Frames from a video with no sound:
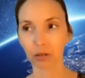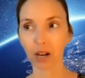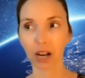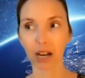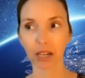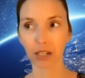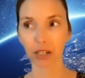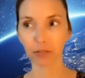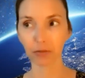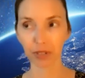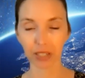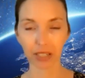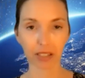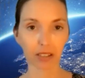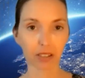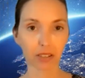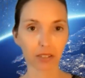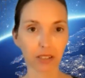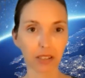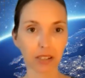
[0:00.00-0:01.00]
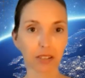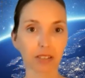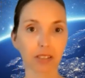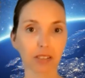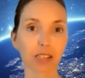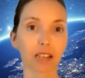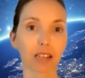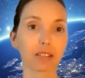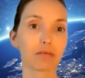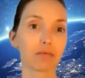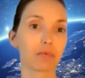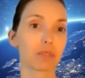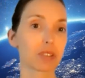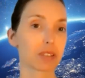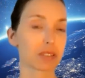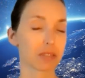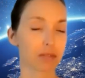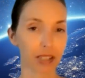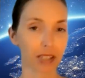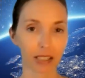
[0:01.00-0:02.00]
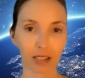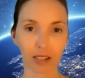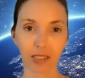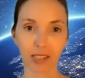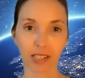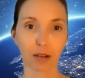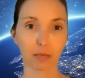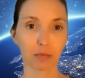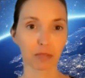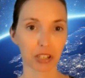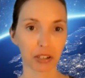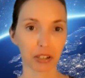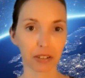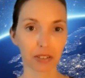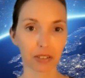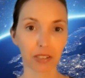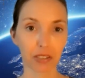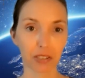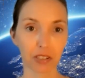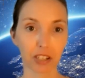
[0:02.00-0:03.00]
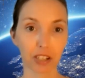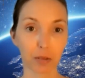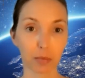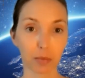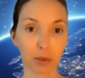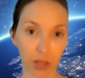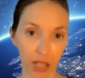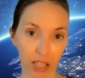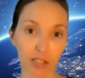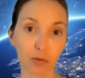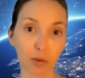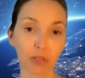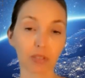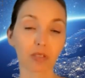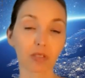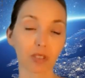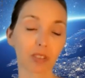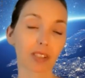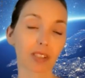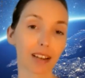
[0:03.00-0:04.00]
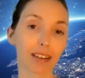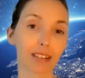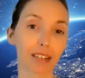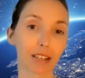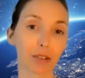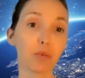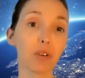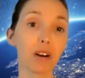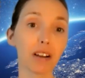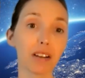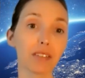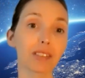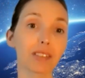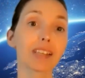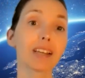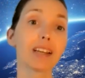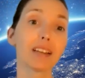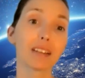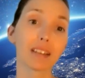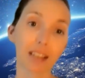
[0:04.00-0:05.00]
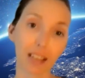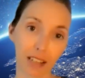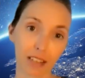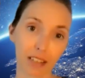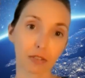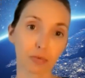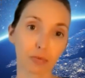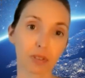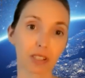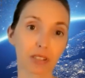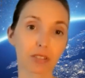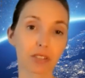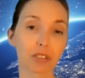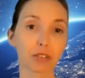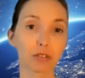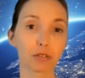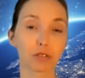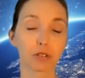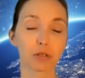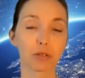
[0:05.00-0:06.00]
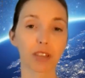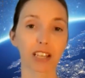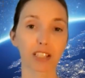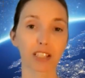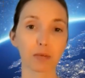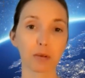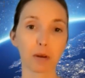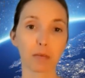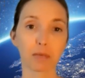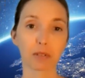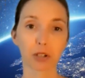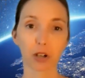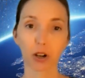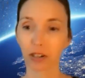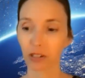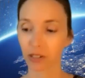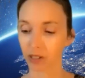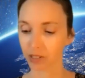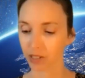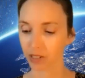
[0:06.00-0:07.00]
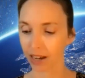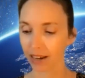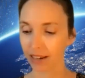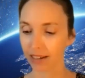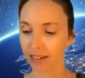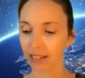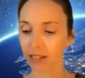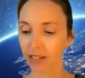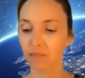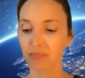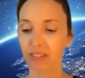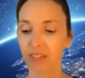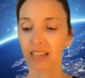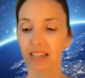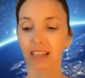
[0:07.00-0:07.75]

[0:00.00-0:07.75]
kind of ridiculous and, like I said, materialistic, but that's what the society was. And we still do that to people in our society.